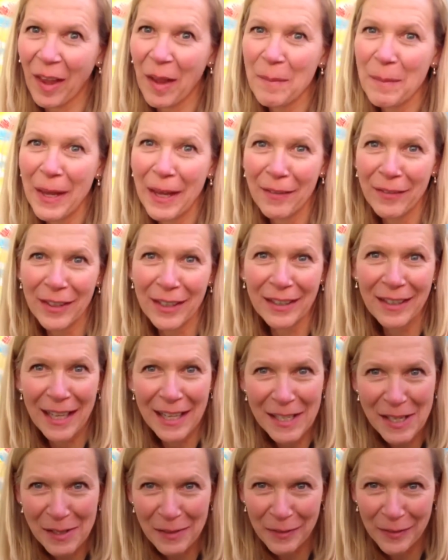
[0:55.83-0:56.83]
I'm having
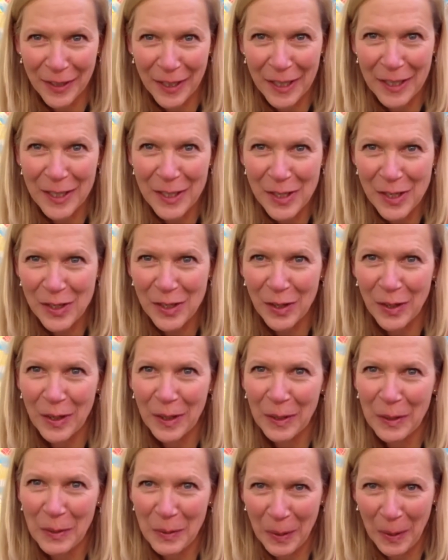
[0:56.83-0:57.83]
lots of fun
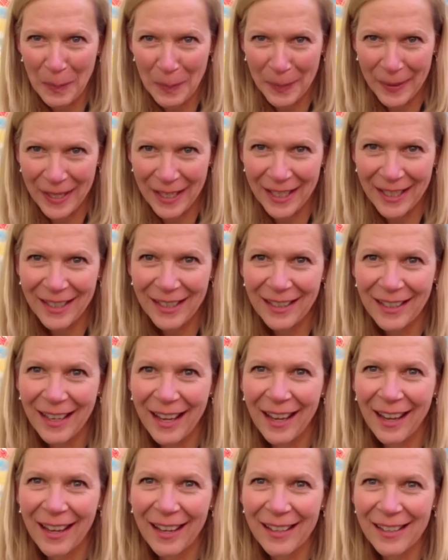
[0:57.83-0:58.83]
starting a new company,
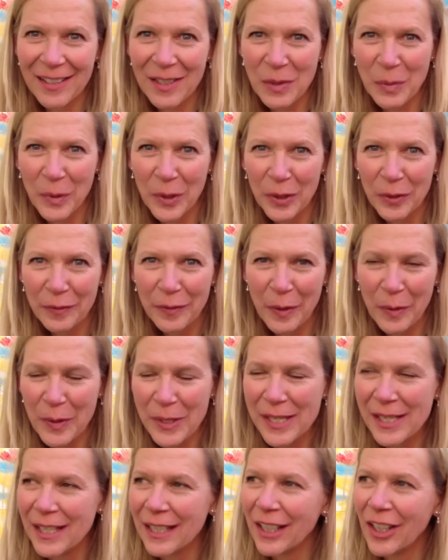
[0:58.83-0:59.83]
and we're
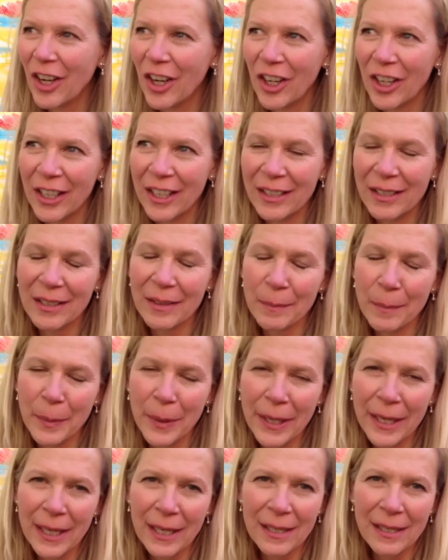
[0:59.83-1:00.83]
focusing on
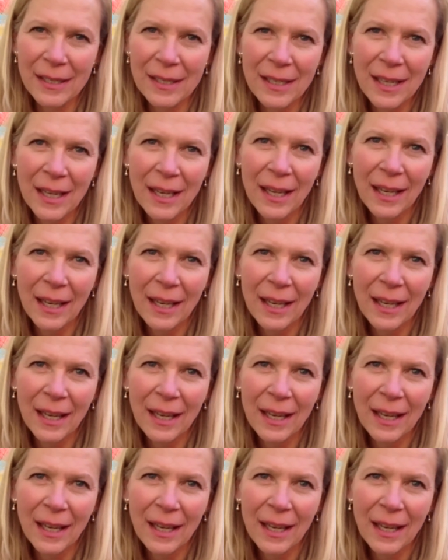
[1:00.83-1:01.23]
bringing